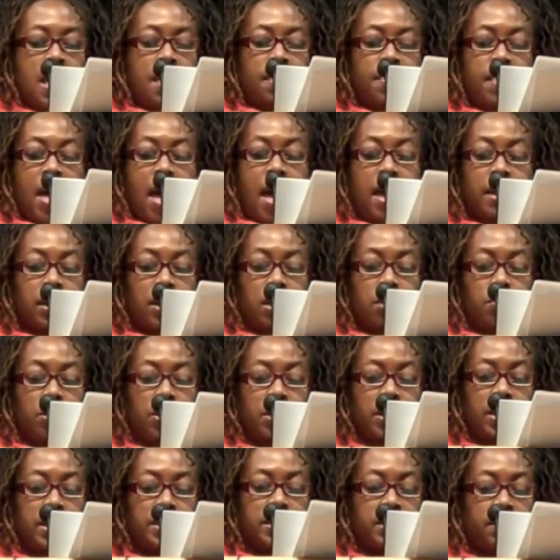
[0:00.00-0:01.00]
that
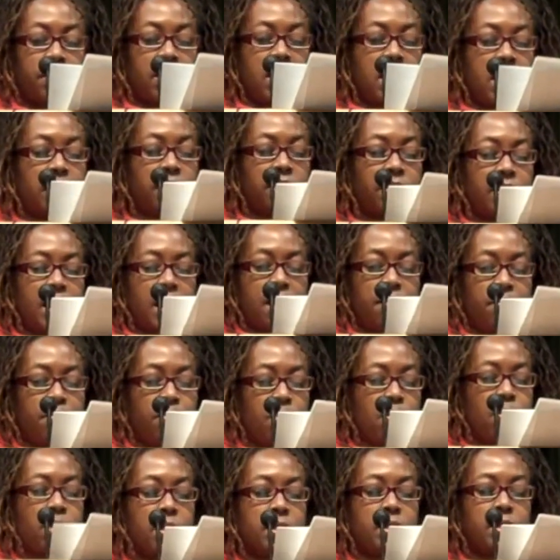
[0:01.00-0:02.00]
communities of color have
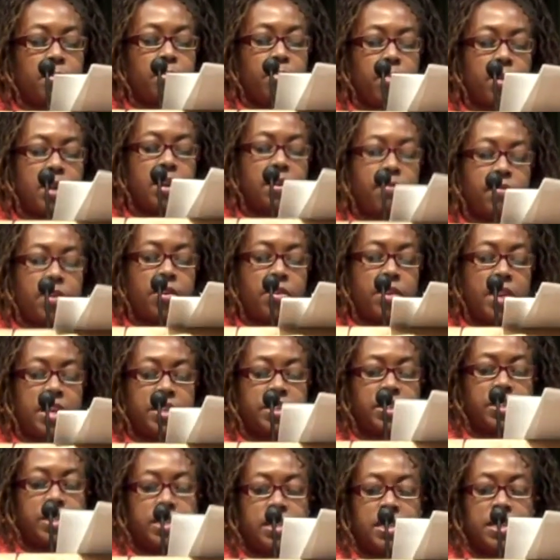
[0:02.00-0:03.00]
borne the brunt of our
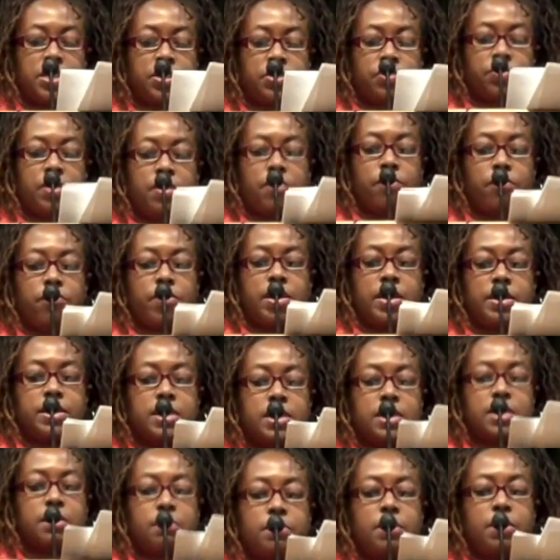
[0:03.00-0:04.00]
nation's history of
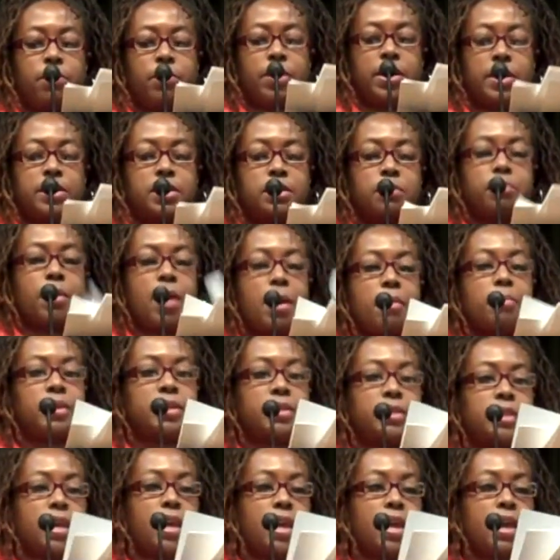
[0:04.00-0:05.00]
racism and white
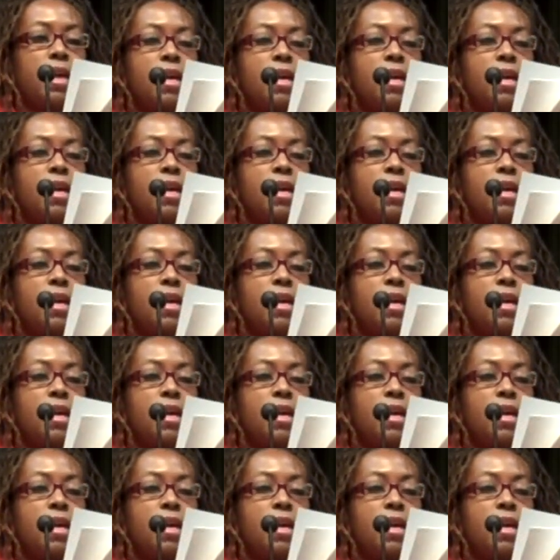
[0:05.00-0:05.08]
supremacy.